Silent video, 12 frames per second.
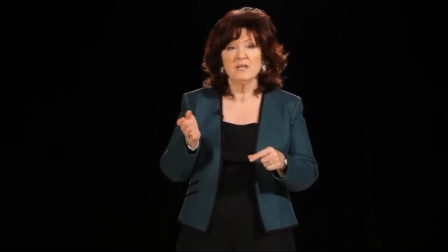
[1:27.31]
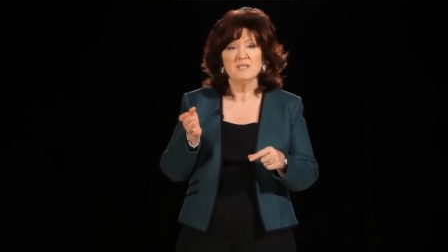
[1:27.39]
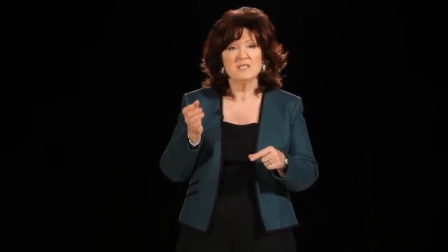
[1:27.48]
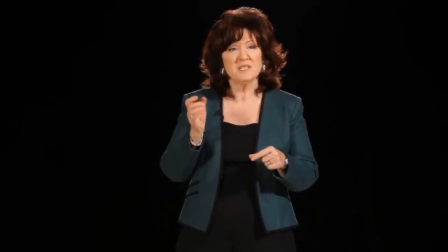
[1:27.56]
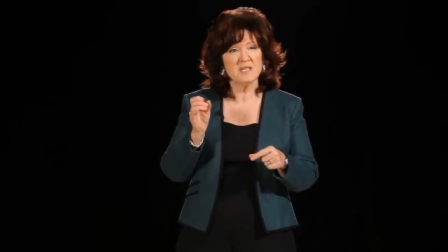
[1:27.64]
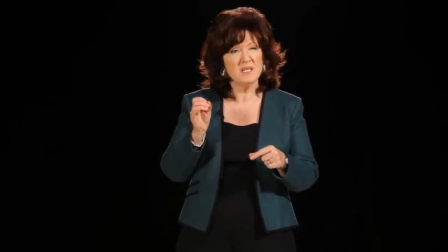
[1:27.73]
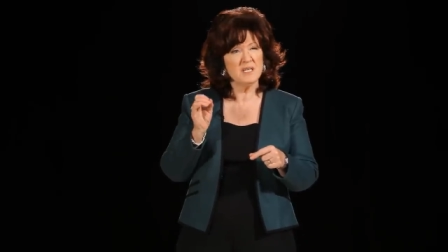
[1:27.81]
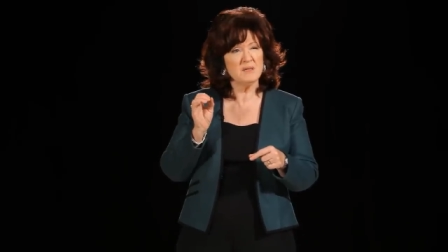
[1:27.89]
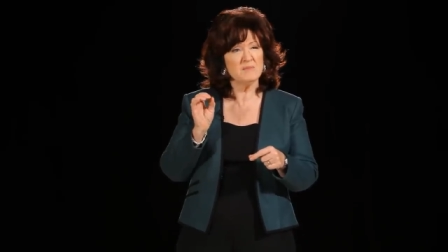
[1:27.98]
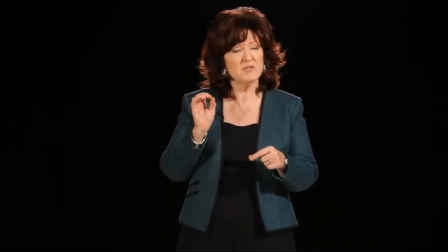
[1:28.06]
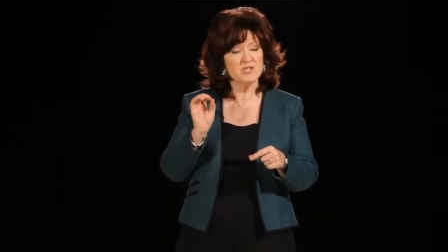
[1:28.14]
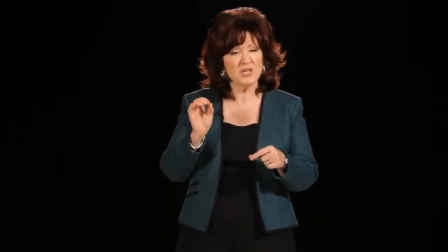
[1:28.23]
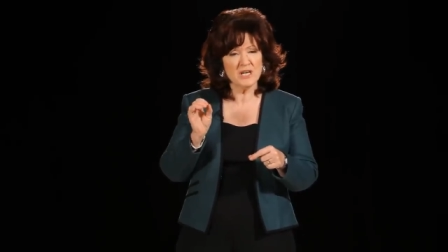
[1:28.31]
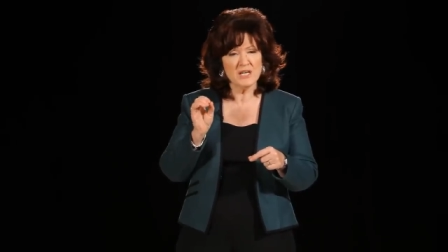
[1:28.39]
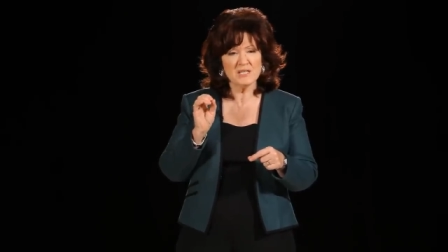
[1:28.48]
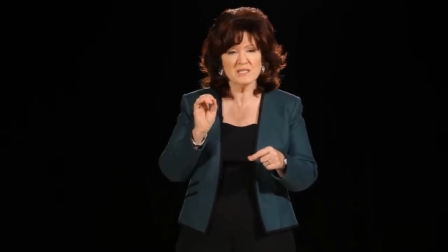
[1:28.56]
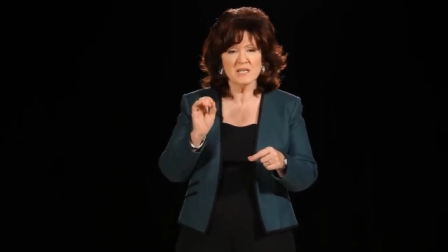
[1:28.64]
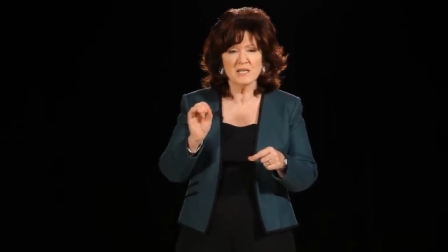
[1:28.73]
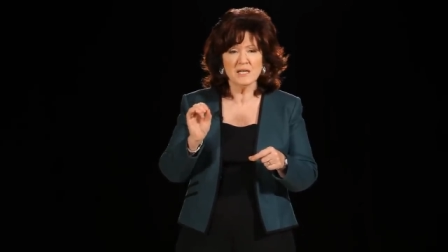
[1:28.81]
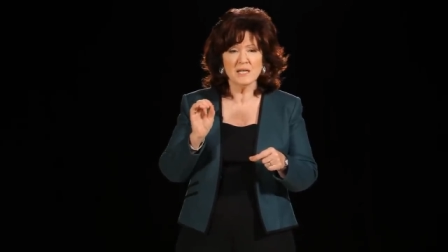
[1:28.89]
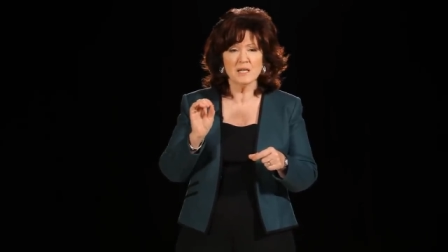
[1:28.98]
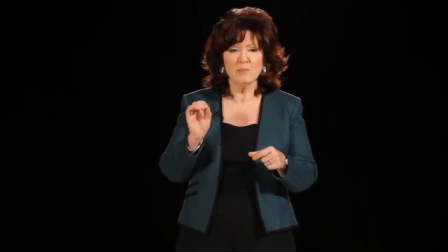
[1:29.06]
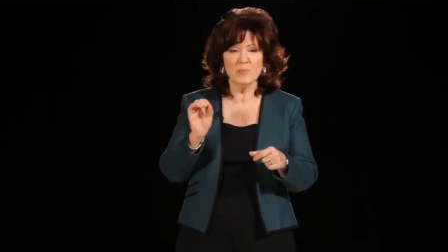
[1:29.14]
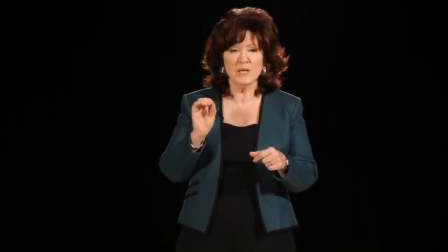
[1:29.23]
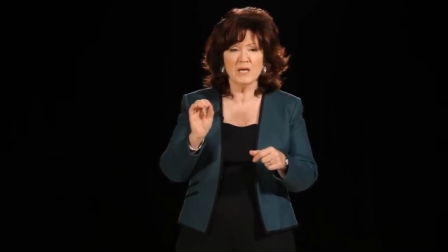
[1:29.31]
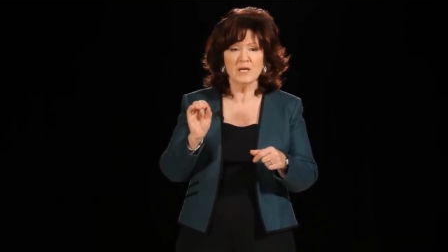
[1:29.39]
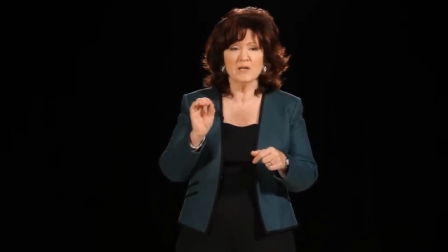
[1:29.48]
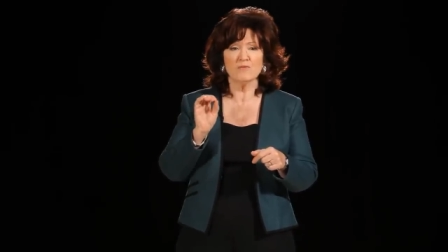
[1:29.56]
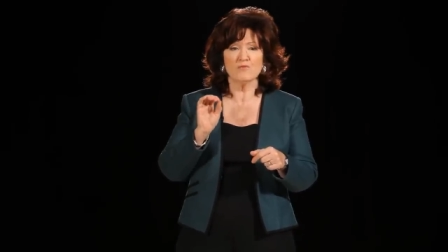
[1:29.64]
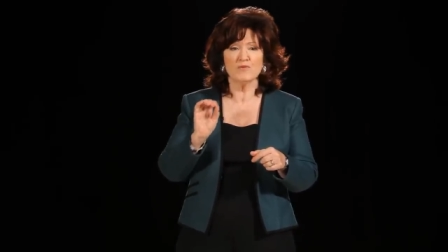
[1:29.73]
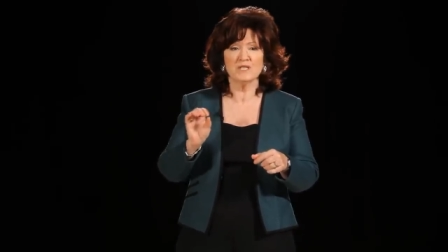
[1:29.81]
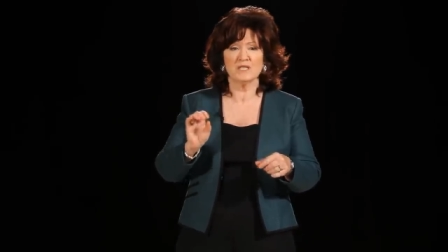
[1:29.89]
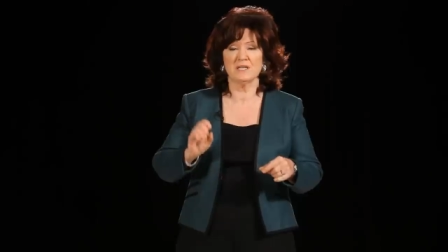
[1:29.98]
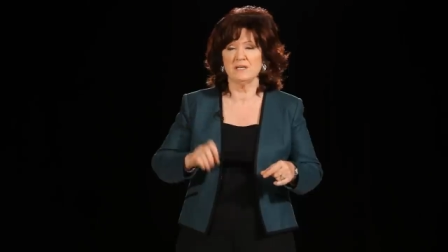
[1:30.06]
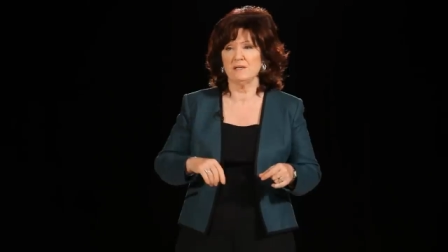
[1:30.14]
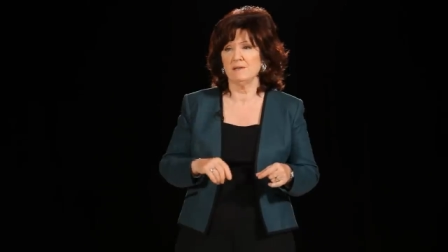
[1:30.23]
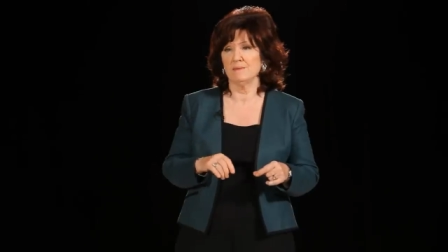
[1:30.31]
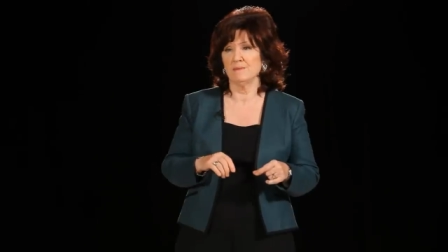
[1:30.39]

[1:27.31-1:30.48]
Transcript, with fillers: seems just a little bit risky.